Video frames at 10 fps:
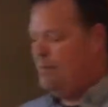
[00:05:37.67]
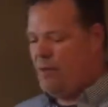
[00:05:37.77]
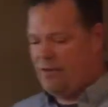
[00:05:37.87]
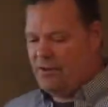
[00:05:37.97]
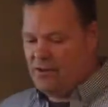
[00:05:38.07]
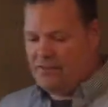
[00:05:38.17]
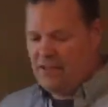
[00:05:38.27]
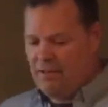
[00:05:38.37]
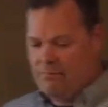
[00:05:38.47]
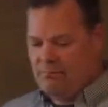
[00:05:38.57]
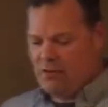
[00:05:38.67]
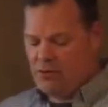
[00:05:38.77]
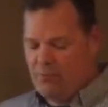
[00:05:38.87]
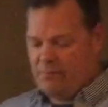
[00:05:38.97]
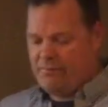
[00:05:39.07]
Whether you're a
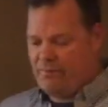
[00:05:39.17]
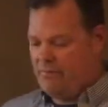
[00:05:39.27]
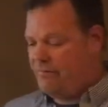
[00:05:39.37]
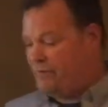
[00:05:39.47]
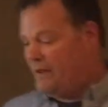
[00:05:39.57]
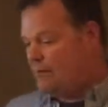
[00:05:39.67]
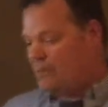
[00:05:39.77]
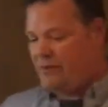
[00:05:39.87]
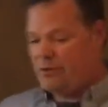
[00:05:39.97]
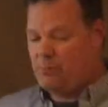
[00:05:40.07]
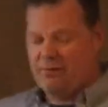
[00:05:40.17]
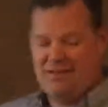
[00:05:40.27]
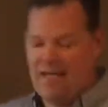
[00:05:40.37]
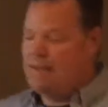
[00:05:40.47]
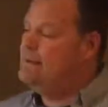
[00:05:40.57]
group of 3, whether you're a group of
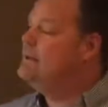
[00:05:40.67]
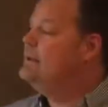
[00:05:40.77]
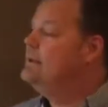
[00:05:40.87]
10,